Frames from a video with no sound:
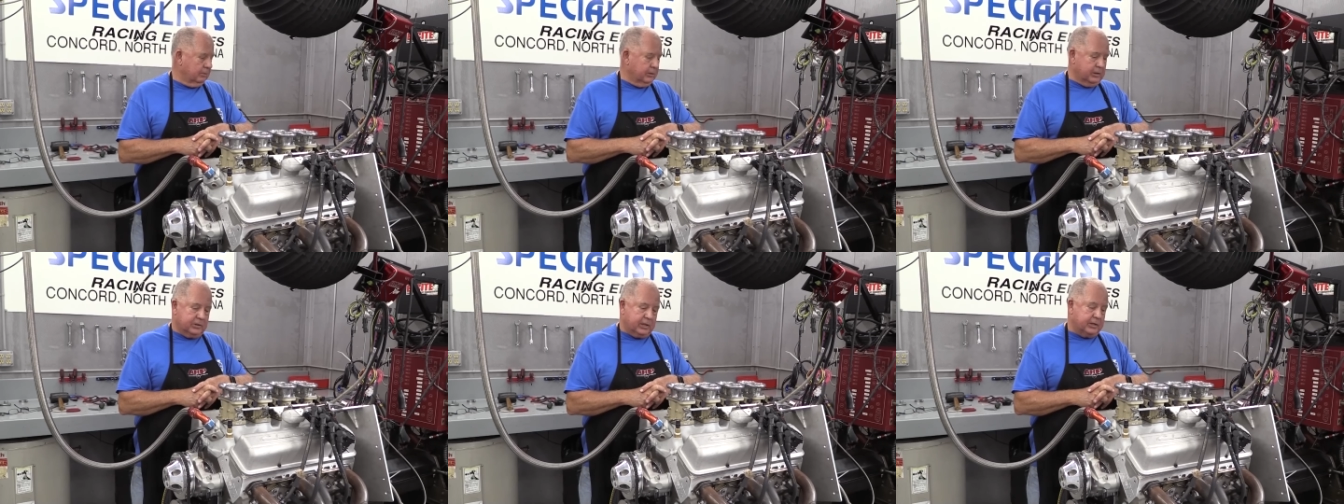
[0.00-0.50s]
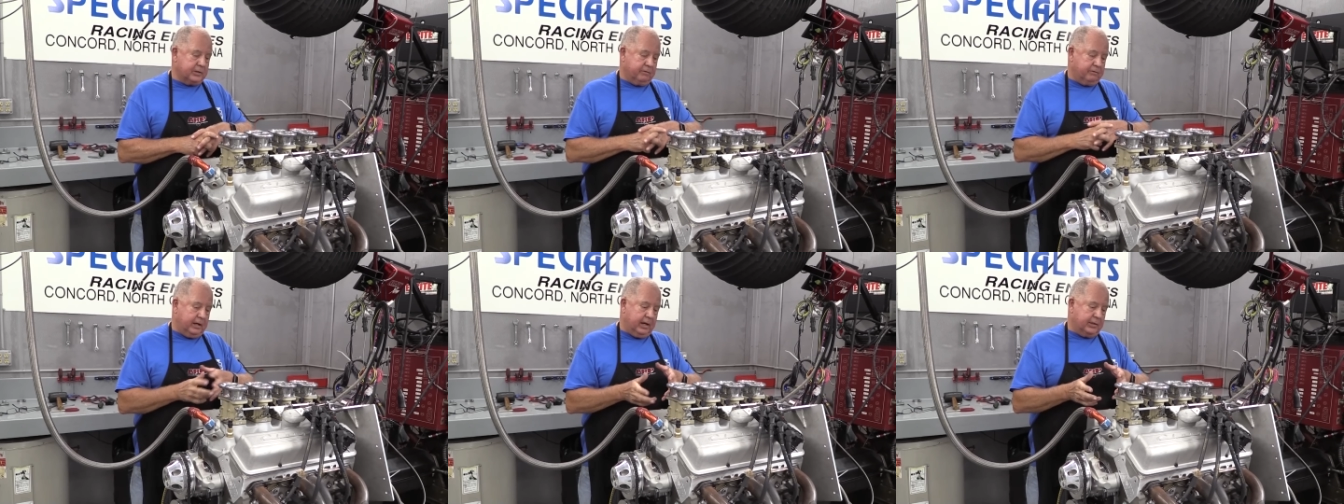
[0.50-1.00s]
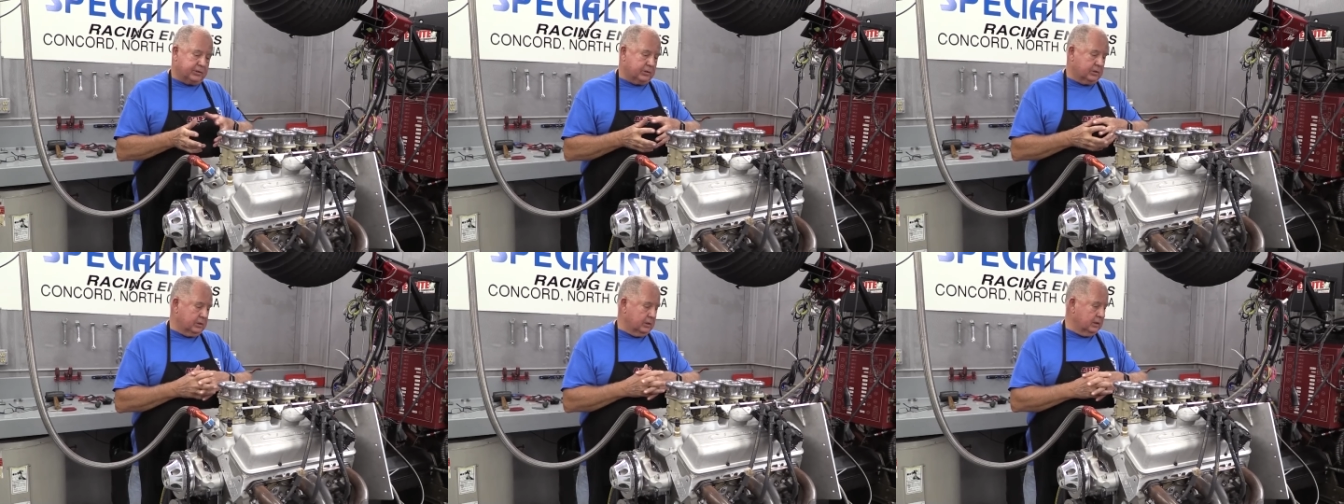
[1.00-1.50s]
But this has a
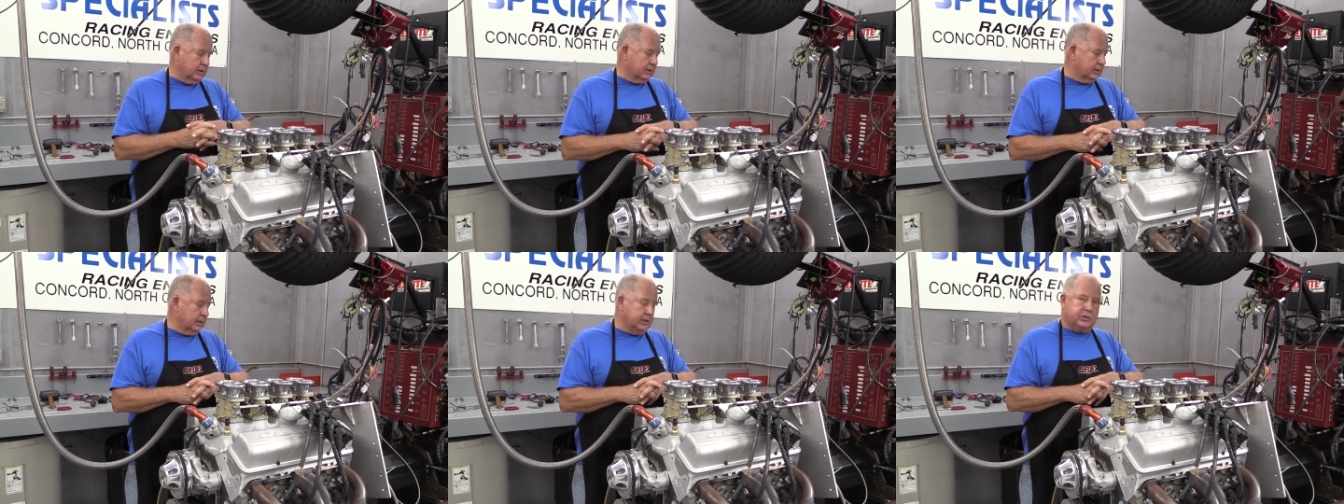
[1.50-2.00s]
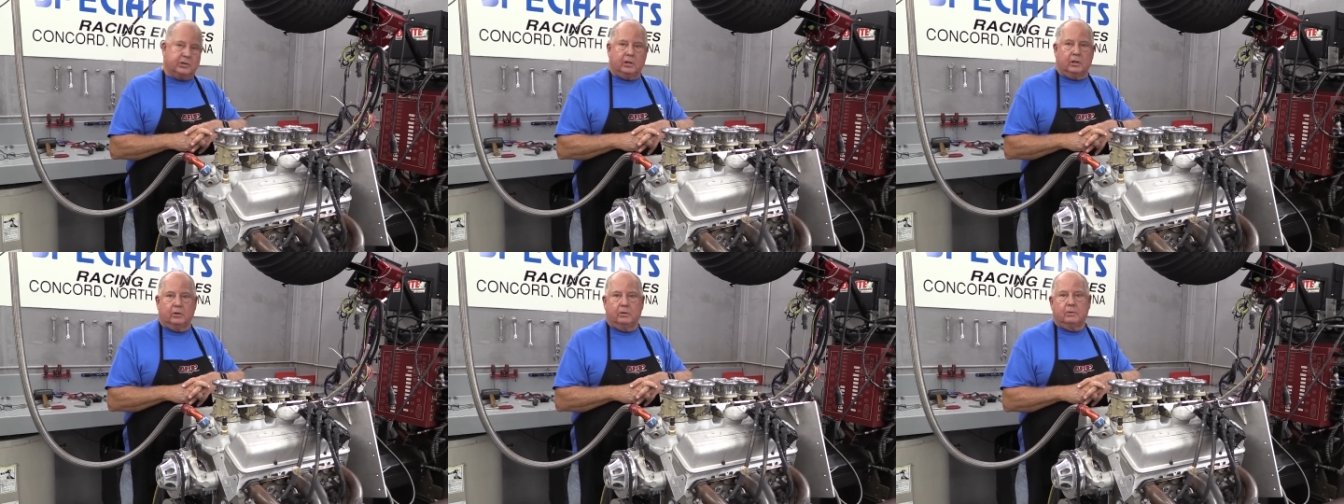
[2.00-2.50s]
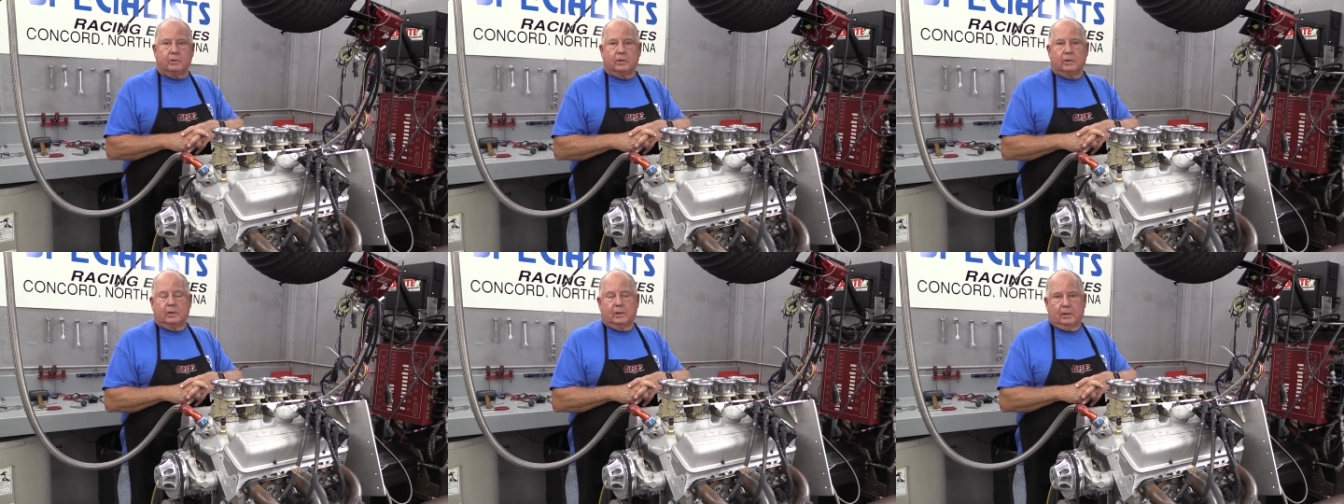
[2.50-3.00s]
fast ECU
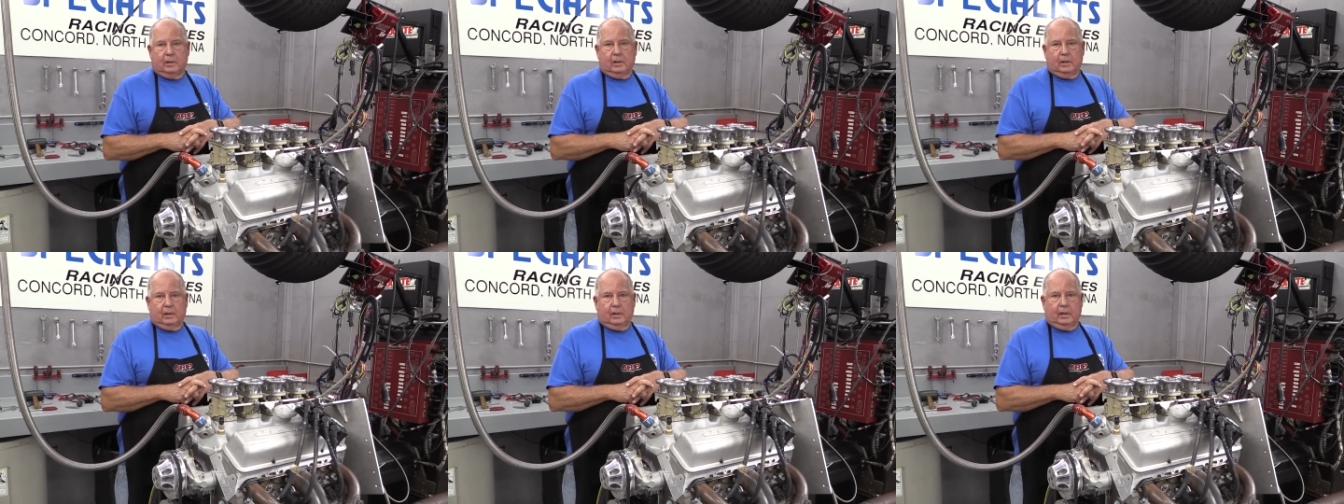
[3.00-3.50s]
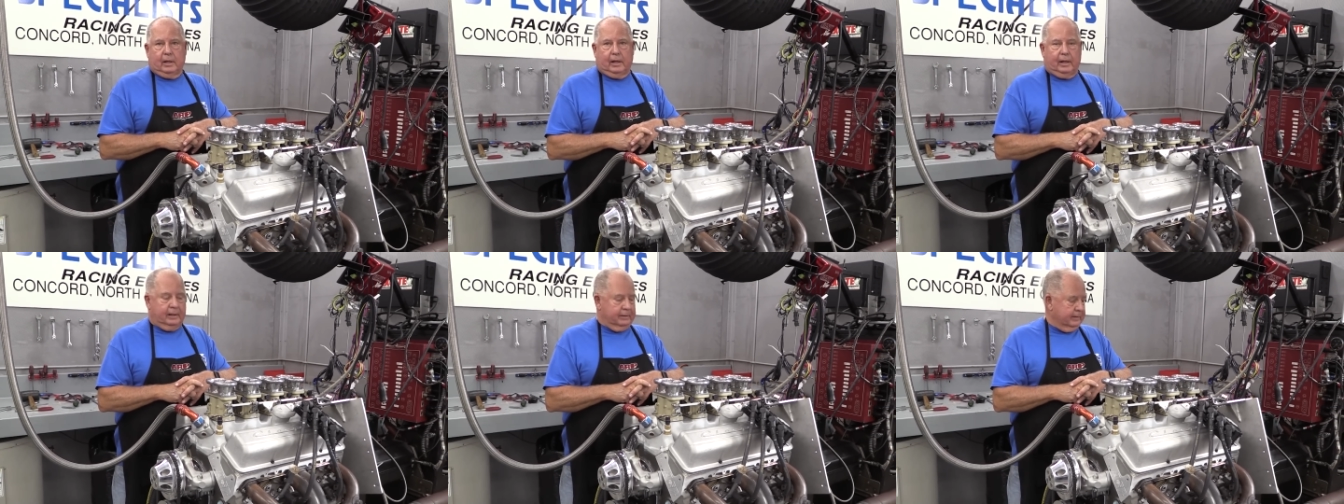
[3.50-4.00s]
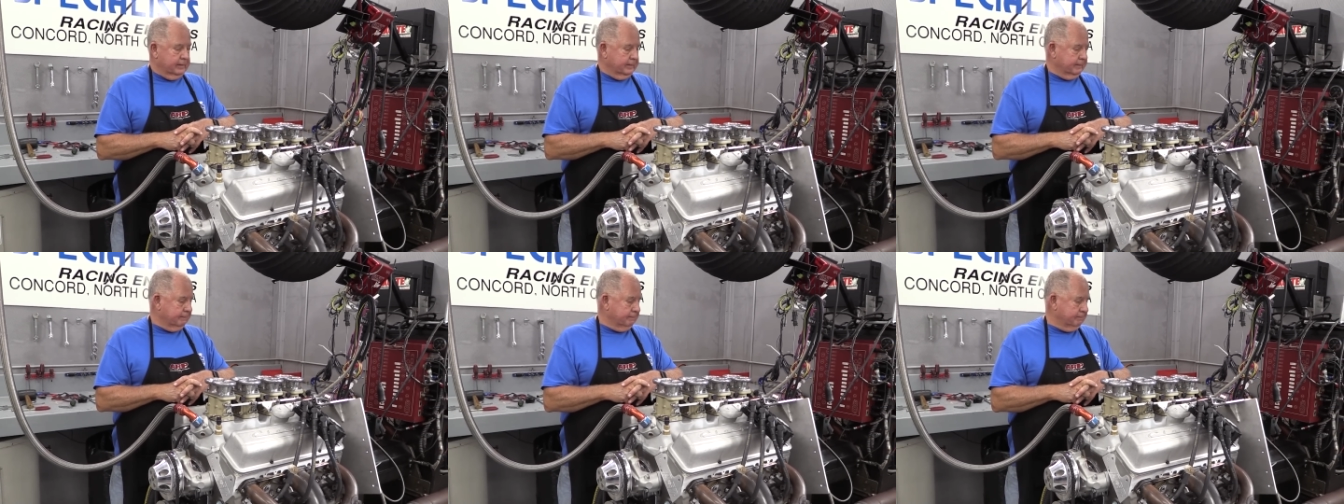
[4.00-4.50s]

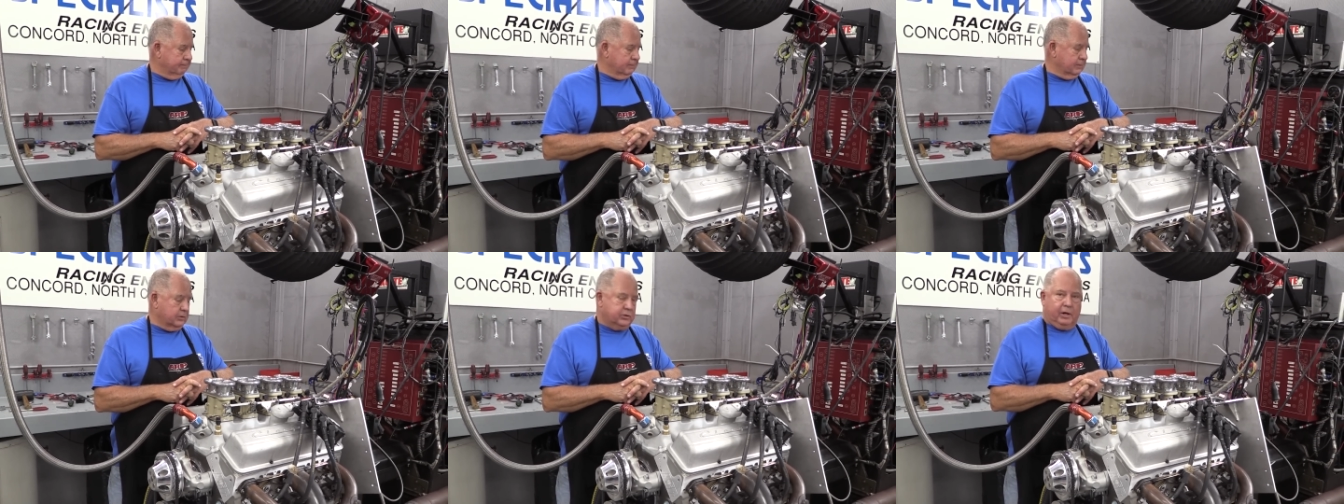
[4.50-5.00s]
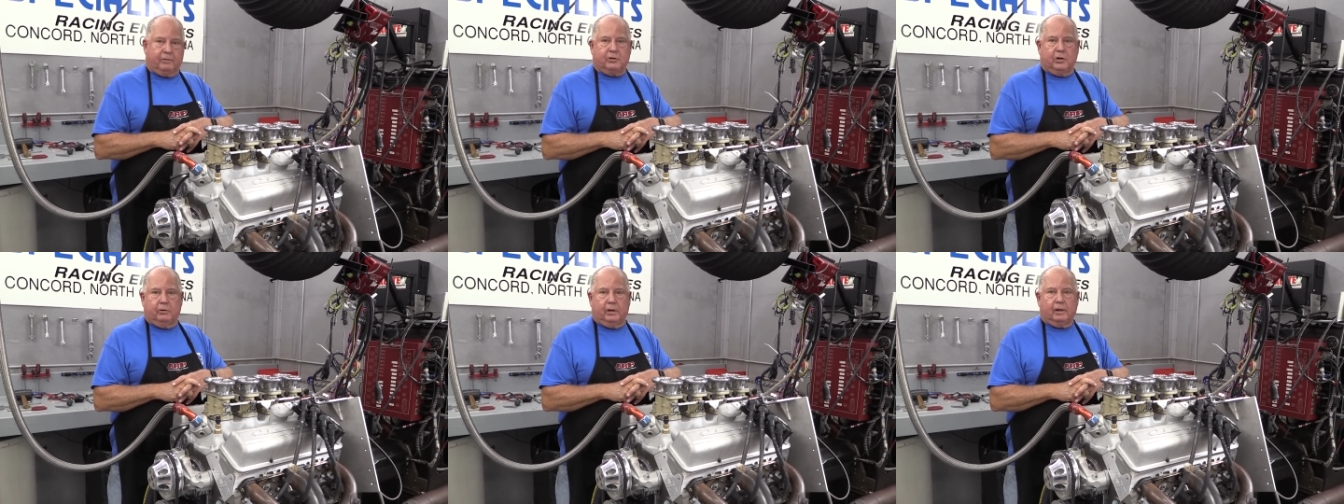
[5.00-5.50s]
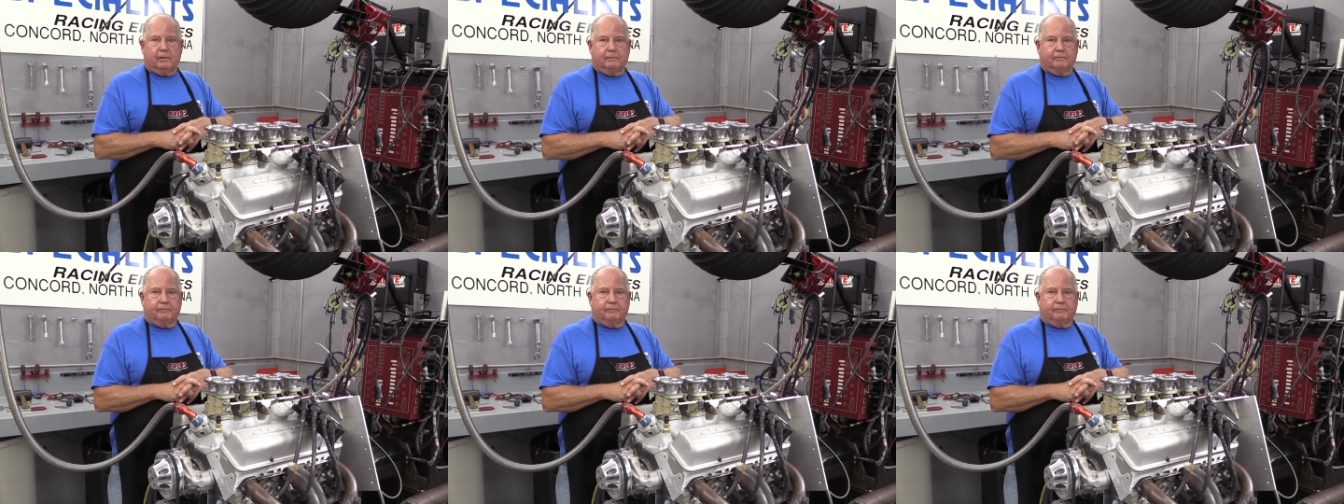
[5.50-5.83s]
and self-tuning.